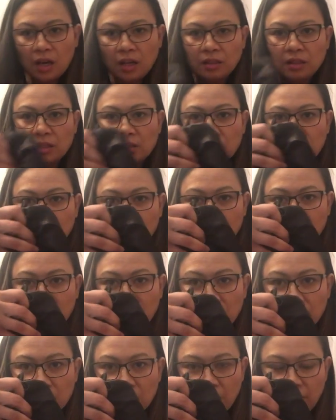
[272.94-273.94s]
This little thing
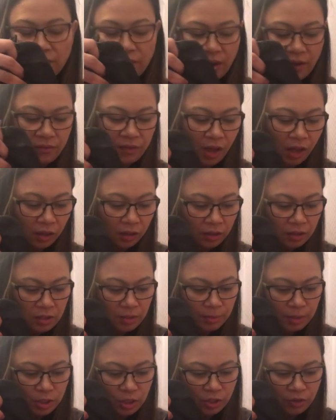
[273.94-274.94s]
is $85.
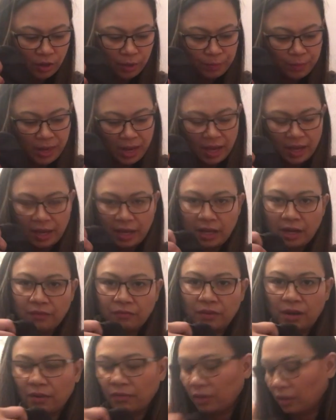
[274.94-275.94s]
I'm not sure I'd pay
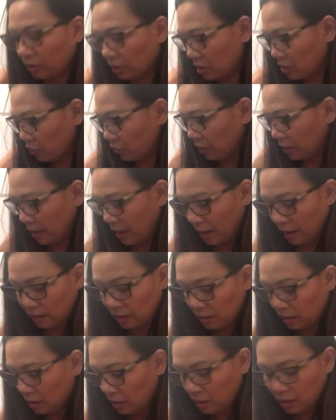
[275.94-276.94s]
$85 for that,
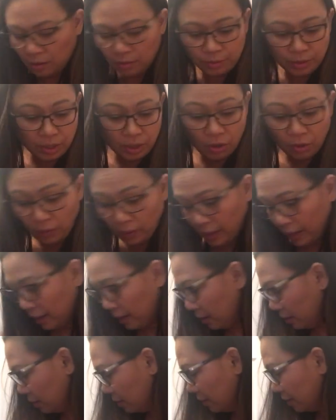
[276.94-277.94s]
but all
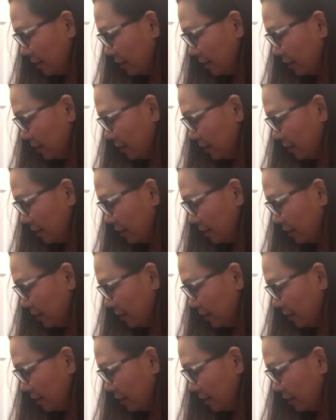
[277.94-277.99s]
right.